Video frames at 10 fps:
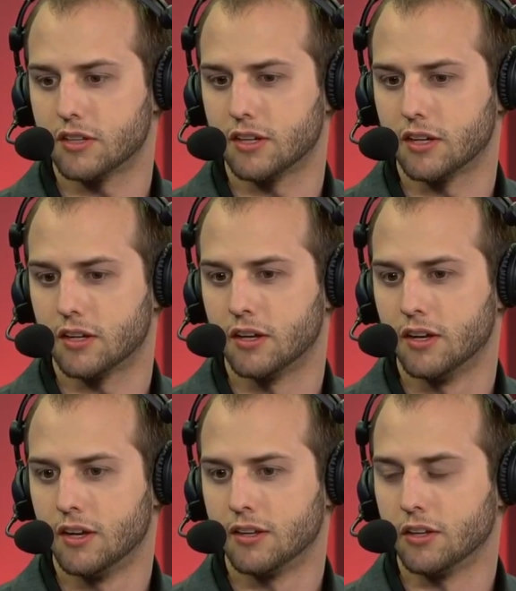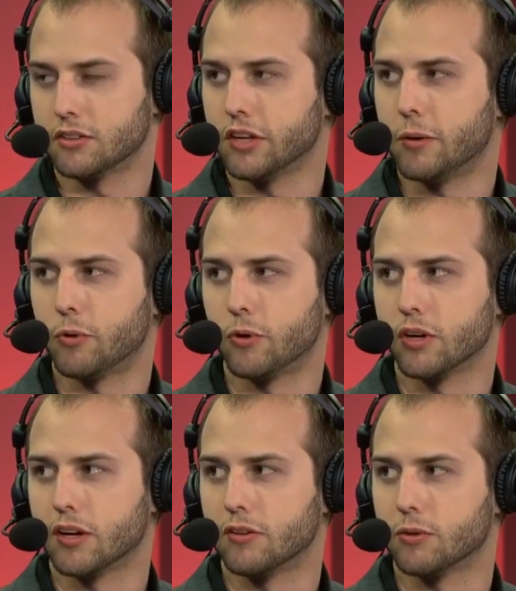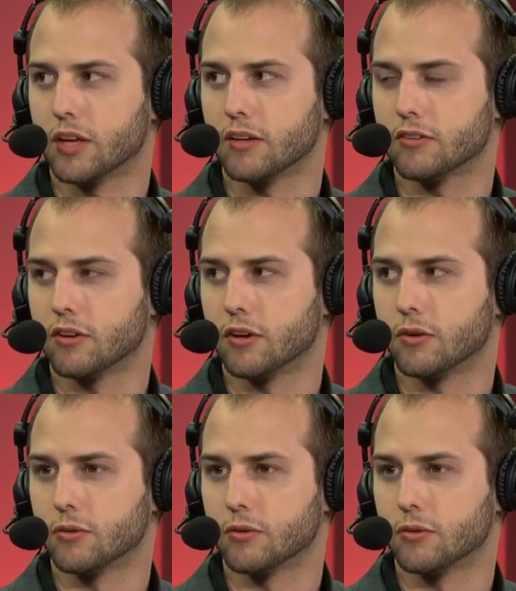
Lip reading: and they looked a lot more organized with that. So